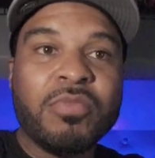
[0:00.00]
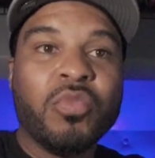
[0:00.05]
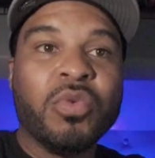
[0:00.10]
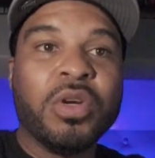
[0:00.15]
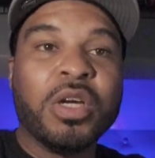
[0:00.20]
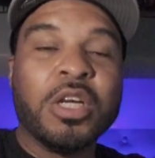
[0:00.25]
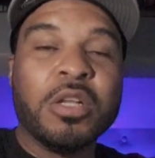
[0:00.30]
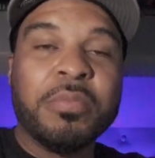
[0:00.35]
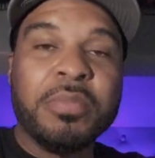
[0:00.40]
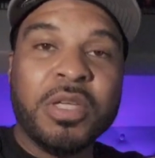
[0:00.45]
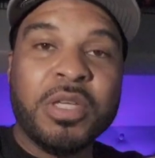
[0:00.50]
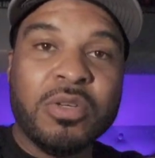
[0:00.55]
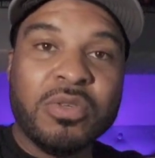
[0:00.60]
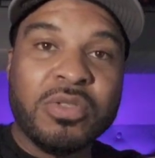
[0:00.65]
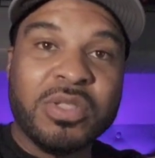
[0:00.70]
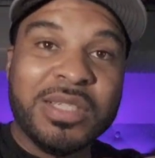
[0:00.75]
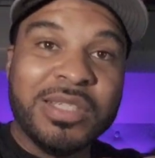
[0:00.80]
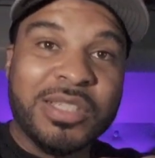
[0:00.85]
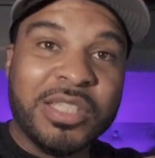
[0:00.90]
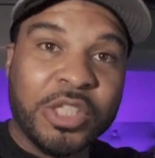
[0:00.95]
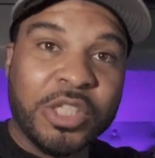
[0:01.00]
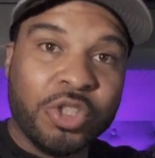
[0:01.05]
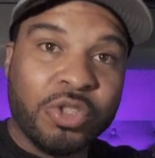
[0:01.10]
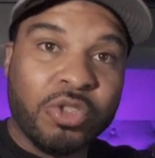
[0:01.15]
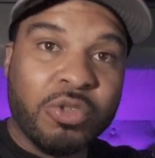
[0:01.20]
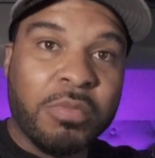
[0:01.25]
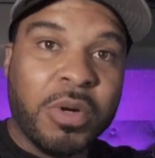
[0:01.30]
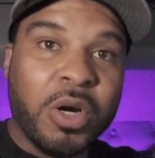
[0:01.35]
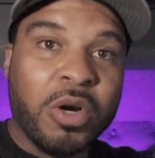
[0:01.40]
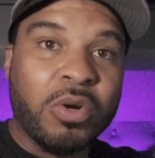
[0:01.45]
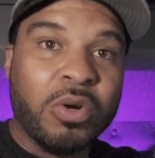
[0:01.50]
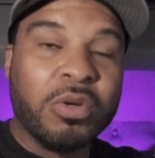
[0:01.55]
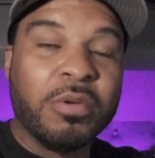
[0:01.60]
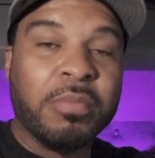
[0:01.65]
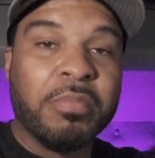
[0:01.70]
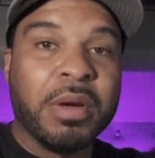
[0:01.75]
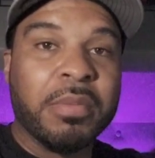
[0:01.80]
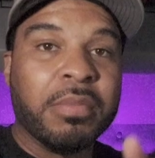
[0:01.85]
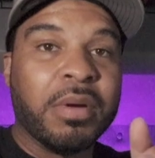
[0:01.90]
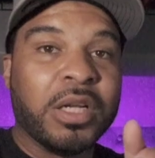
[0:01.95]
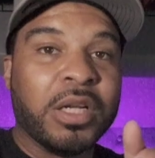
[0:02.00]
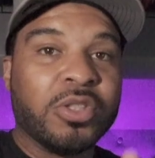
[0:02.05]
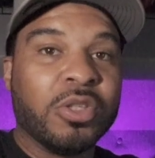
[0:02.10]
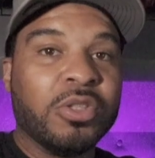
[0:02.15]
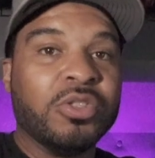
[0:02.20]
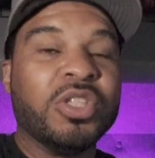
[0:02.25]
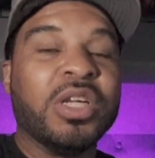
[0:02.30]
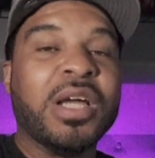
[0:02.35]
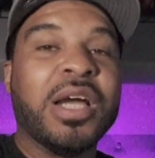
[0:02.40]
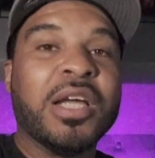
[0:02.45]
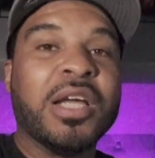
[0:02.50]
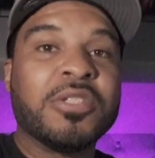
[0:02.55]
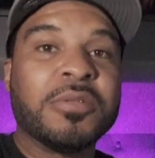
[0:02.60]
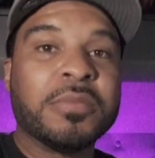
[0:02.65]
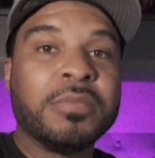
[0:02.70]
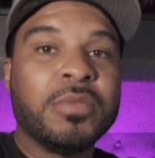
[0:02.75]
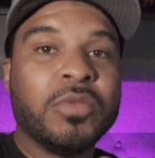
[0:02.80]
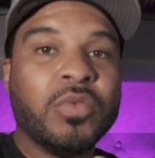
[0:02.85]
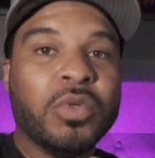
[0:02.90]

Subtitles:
We're going to be using digital mode. Remember, I told you guys,